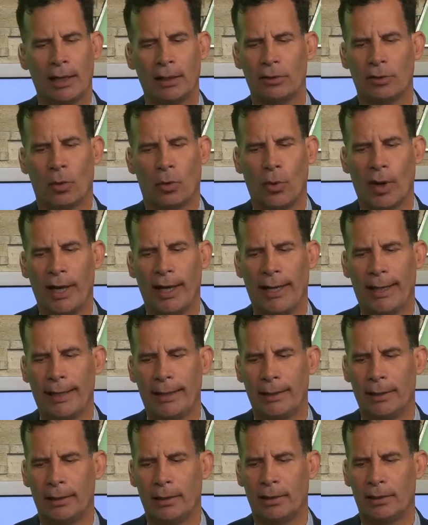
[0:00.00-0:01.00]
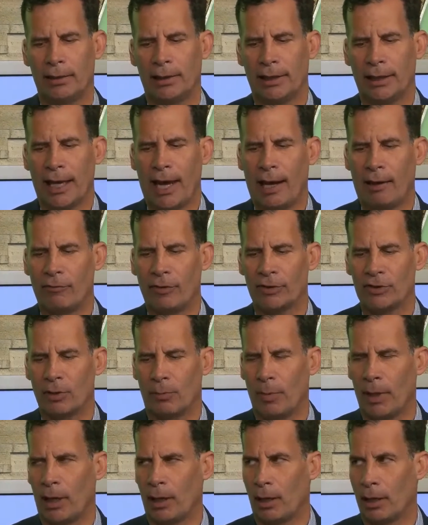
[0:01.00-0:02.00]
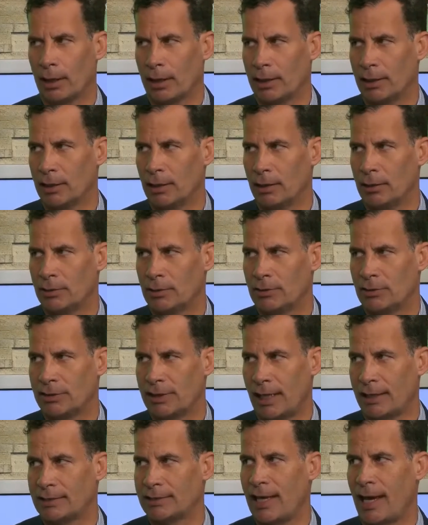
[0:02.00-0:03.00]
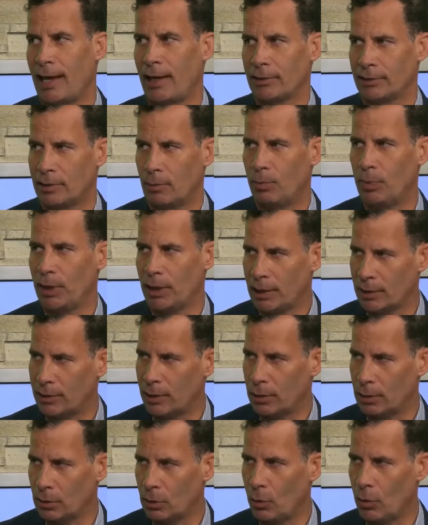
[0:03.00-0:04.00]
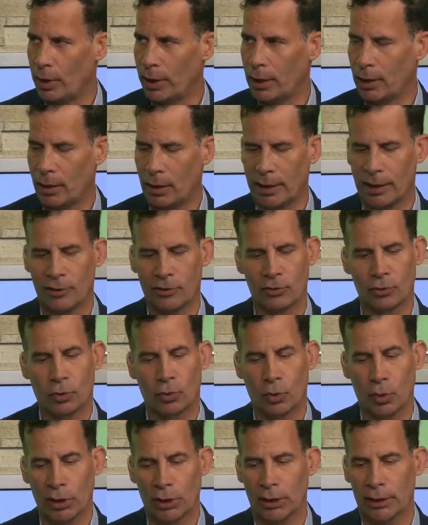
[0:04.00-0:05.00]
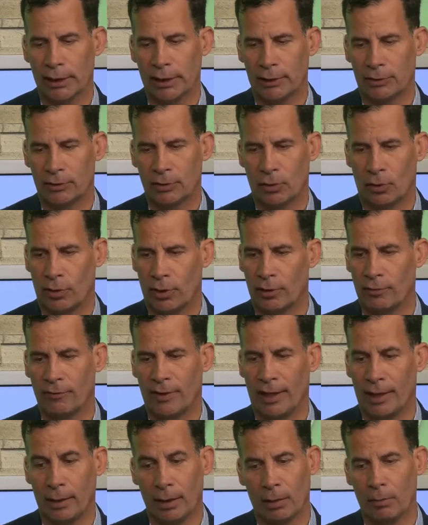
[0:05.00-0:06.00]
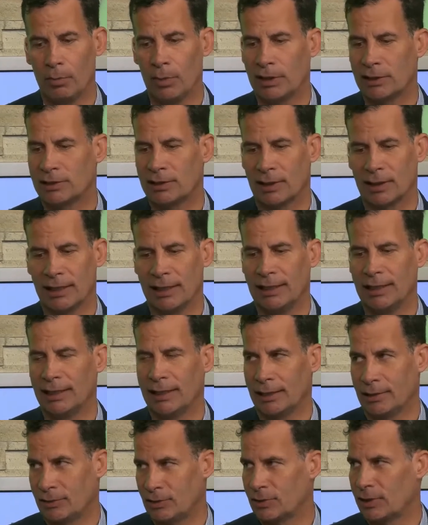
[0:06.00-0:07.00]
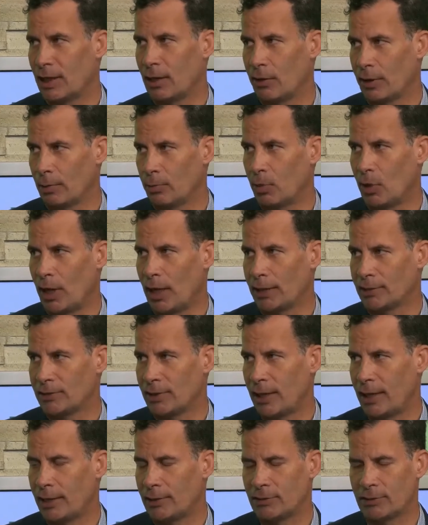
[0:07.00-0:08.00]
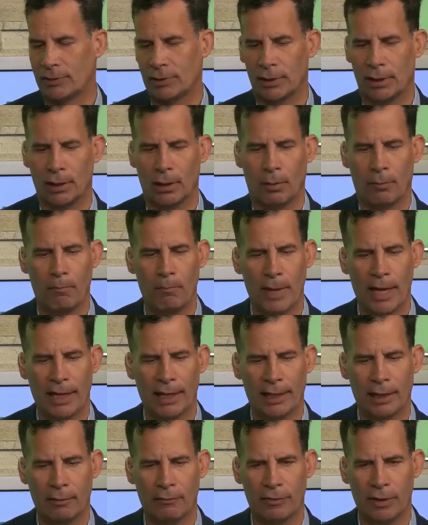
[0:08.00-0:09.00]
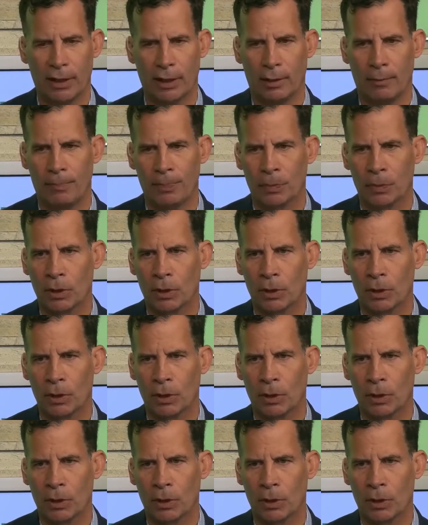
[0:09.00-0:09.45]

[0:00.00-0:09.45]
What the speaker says: The way the average American sets out to pick their lawyer is really sort of a misleading and scary process. Many of the